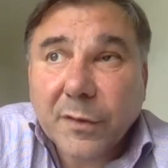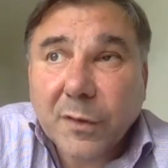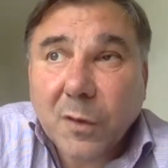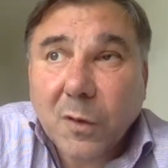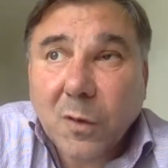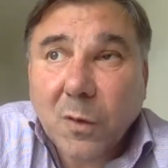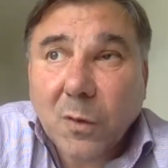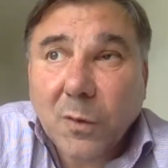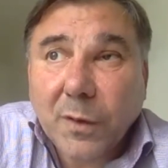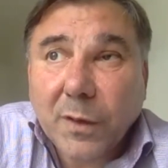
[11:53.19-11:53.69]

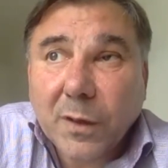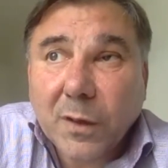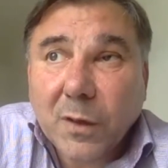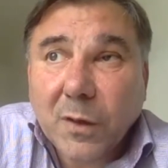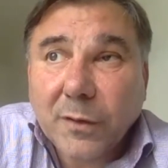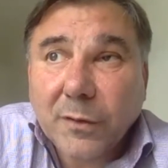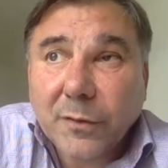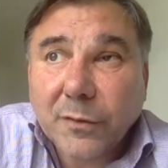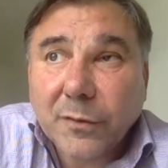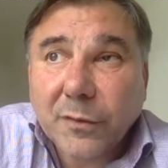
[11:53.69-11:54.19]
ago they're
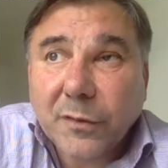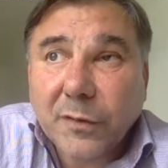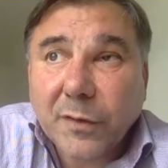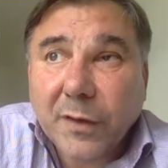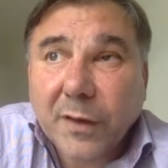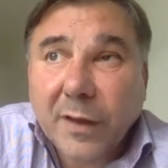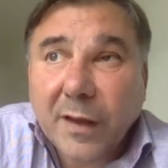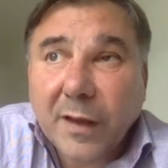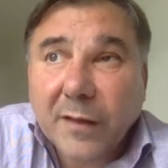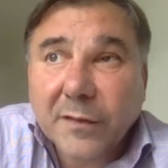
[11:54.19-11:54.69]
going to
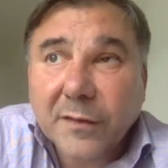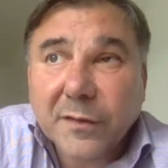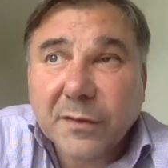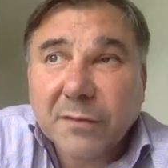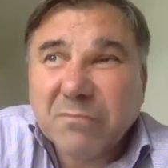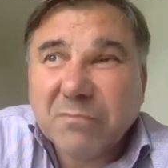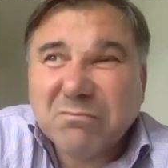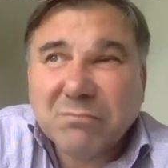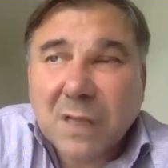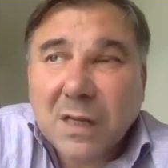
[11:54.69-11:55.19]
see as